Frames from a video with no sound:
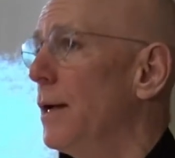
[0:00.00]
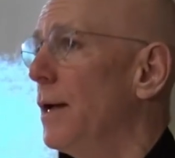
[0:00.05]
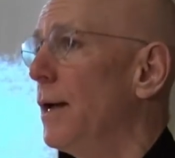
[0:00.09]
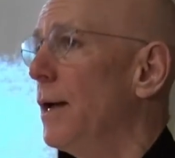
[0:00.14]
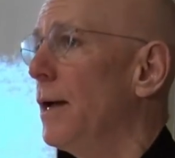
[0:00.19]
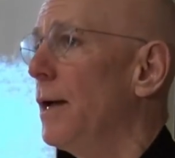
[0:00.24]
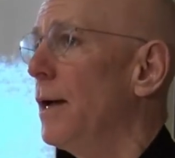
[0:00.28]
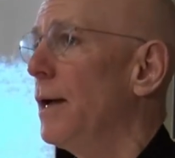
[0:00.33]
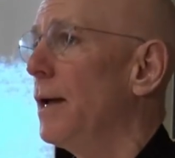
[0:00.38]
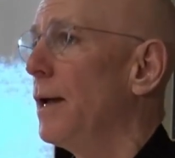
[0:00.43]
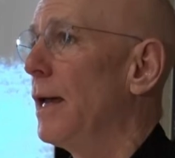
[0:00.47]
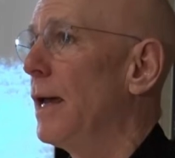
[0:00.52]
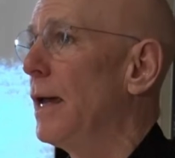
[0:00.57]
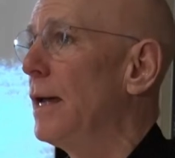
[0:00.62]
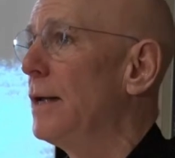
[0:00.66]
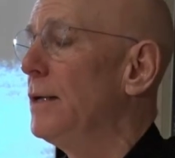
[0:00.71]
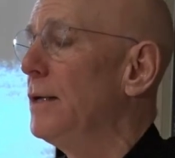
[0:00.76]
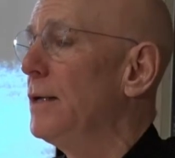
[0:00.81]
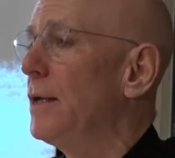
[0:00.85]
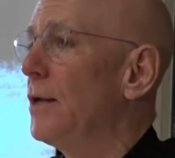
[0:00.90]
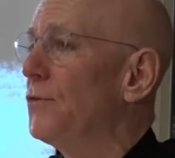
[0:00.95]
Uh,
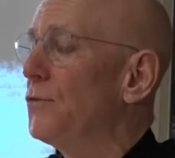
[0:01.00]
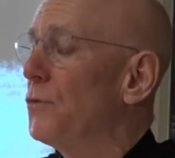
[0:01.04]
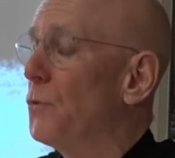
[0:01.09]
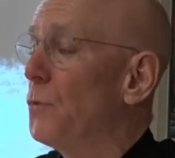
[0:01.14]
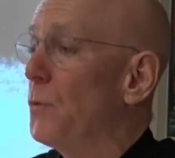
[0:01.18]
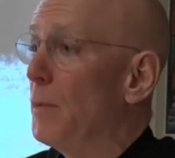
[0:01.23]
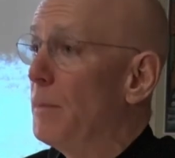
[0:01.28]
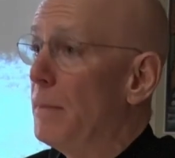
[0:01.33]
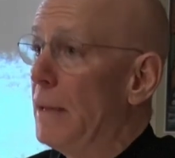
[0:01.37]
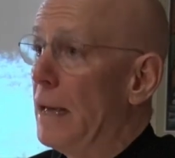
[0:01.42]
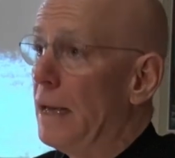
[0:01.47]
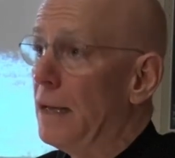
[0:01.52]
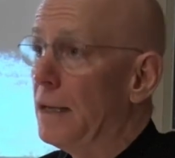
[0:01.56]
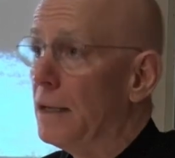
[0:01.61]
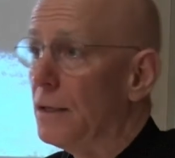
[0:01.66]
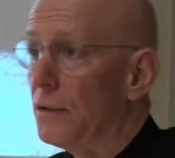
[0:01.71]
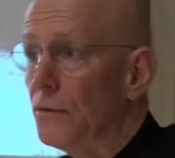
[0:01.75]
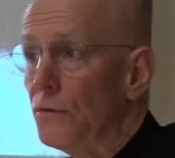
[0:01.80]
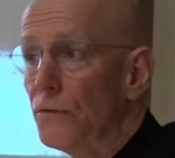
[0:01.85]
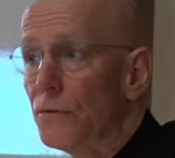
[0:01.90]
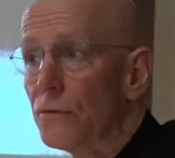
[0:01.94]
and Edessa
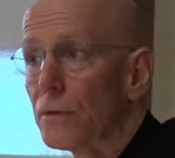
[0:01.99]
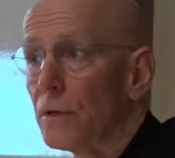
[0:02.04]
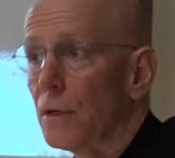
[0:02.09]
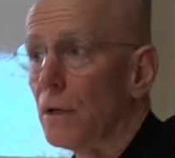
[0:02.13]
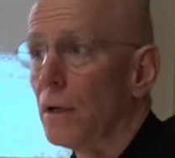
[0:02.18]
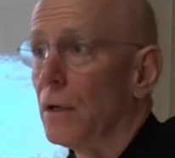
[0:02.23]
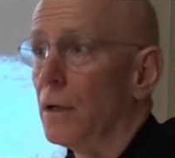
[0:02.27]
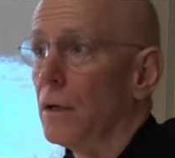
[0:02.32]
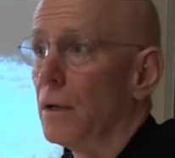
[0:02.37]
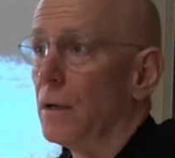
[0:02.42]
remains uh,